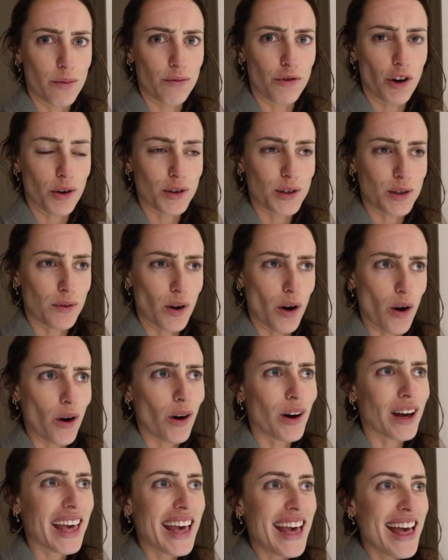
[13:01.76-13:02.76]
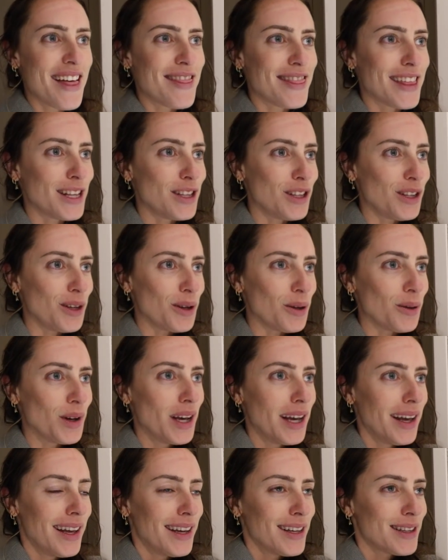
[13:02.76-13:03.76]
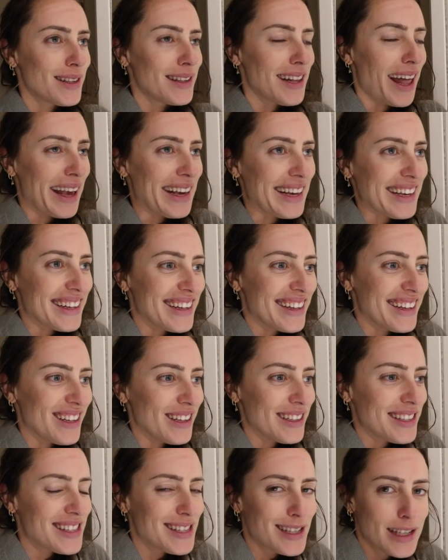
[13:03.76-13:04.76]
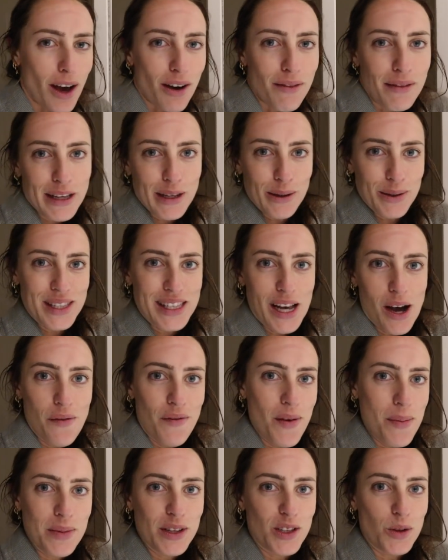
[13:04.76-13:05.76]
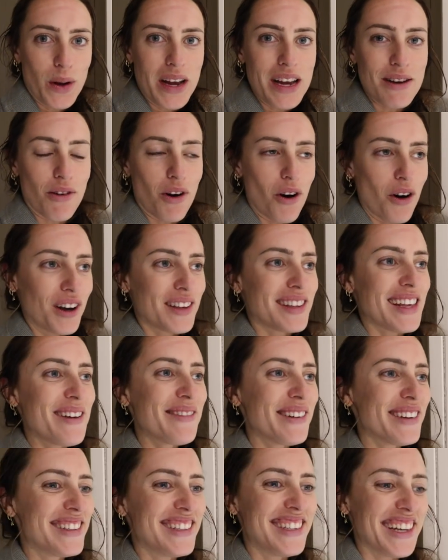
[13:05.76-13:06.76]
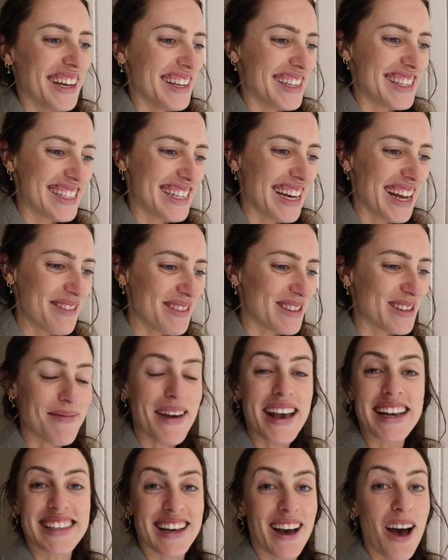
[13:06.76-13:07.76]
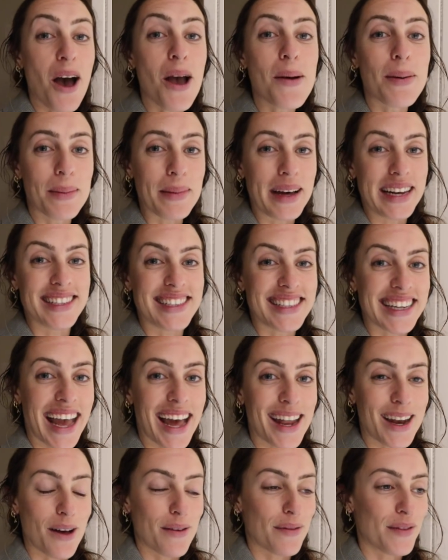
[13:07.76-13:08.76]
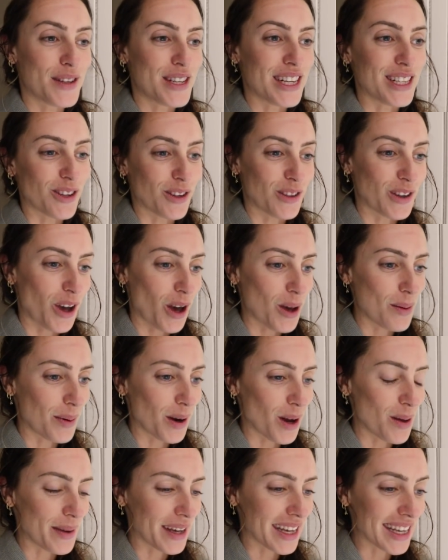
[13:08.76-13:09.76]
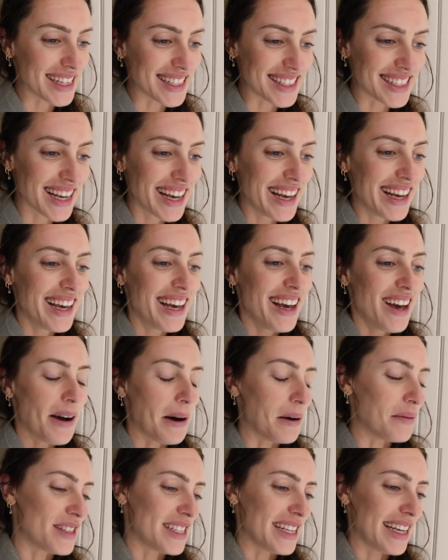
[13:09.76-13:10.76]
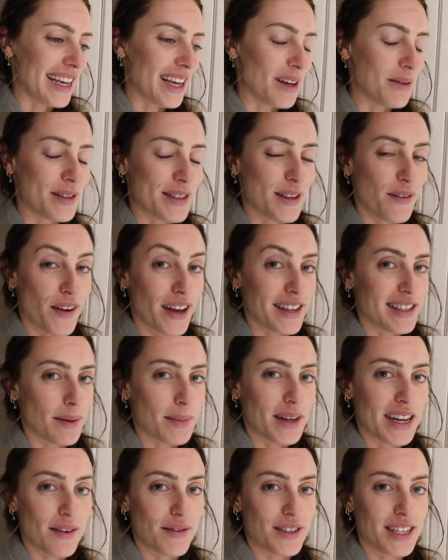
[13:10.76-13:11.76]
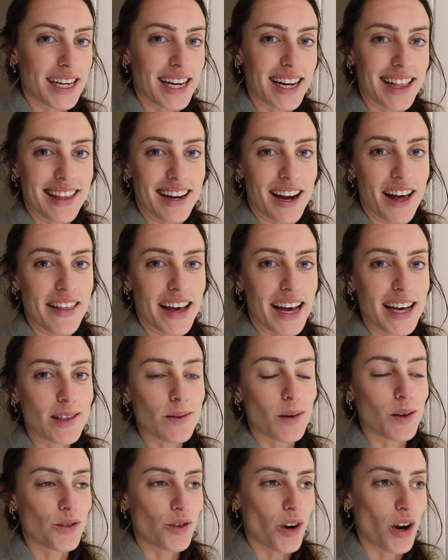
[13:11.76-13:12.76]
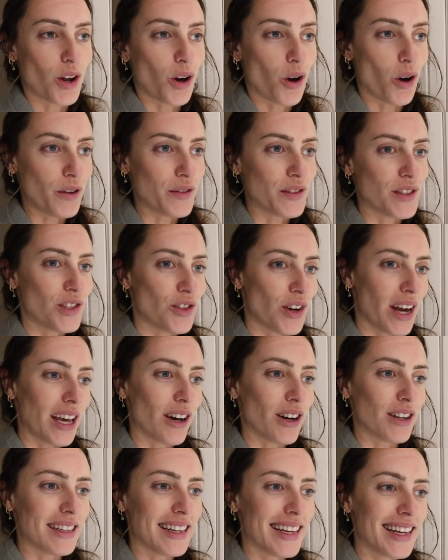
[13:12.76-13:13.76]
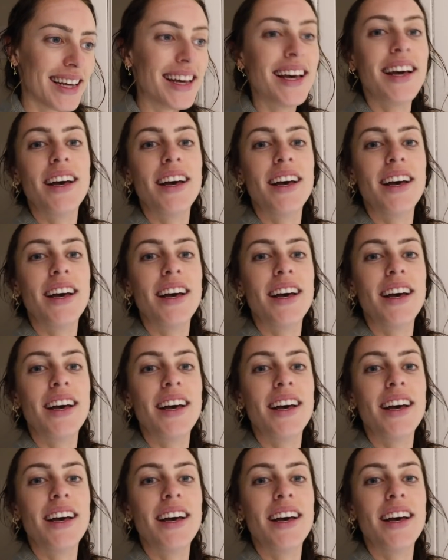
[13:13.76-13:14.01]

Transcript: from rock to rock, then you like scurry yourself in between rocks. It was amazing. I hope I managed to get enough footage on the GoPro, because obviously it was the first time I'd ever done anything like that, so I was trying to concentrate on